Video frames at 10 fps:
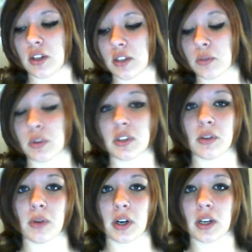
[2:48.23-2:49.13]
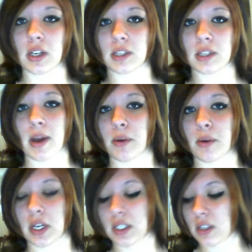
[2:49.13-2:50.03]
this will still work, it doesn't matter
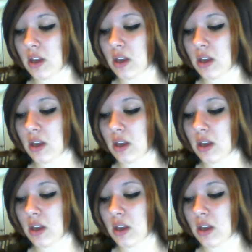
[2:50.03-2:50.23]
what it is.